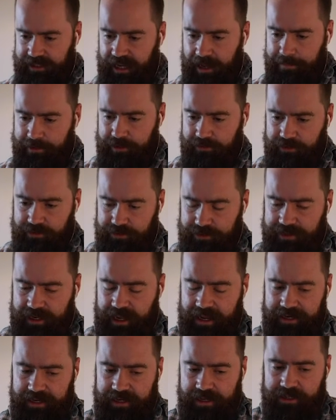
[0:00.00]
depth of
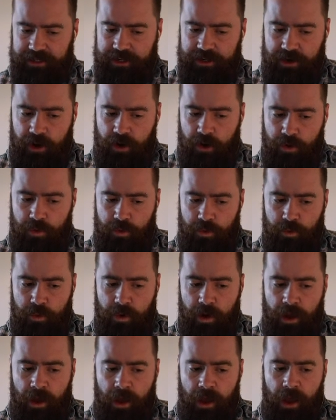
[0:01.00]
understanding to
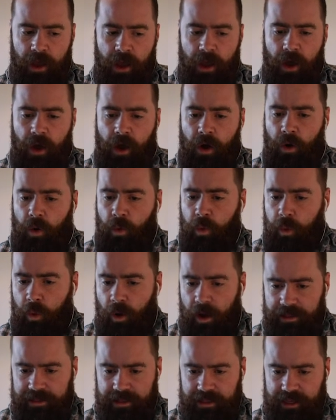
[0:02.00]
know
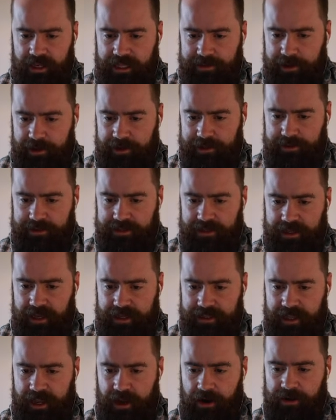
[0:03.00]
what the experience was like
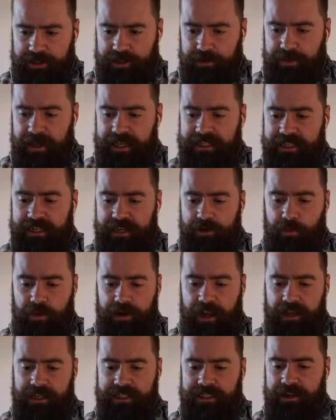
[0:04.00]
there. So basically,
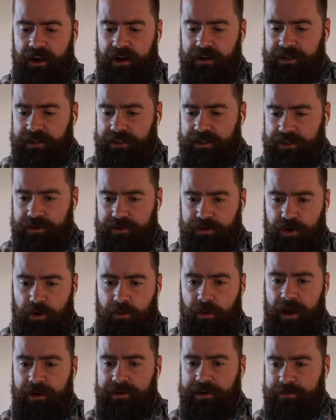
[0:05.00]
when I started to
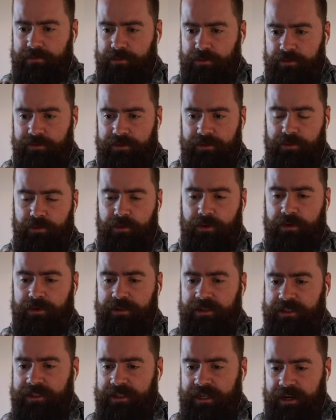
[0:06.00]
go out and move
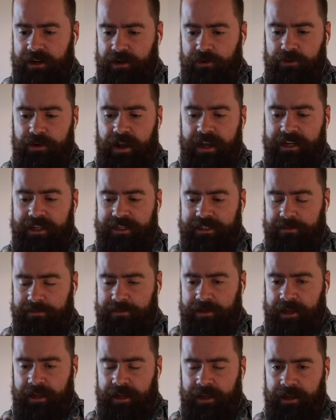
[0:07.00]
towards kind of creating
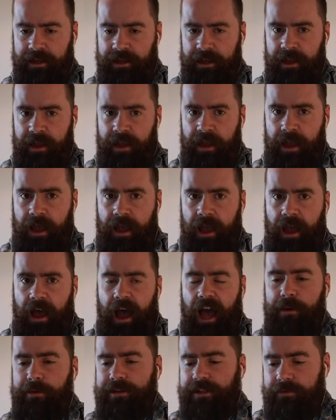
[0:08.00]
something, I
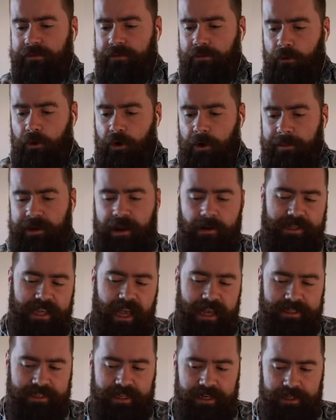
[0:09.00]
was informed, I was
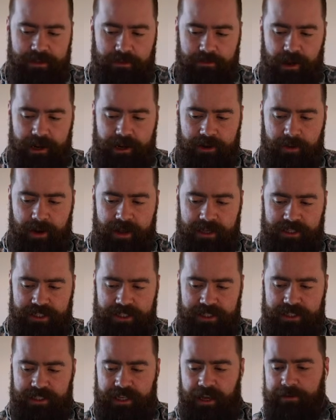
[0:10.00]
asking the right
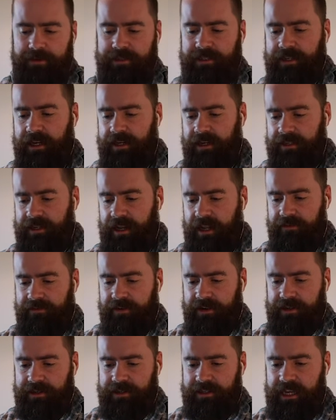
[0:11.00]
questions, I was kind of
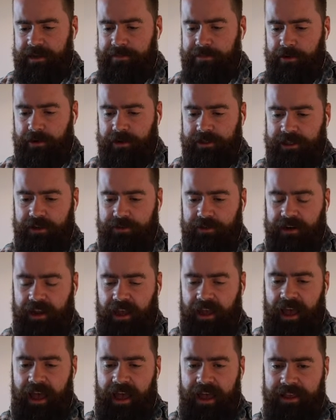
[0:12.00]
delving deeper so
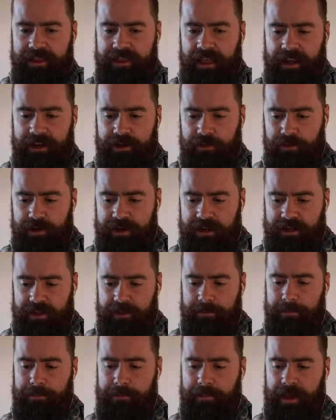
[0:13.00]
that I had that critical
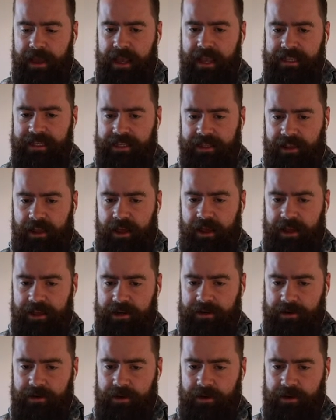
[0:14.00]
baseline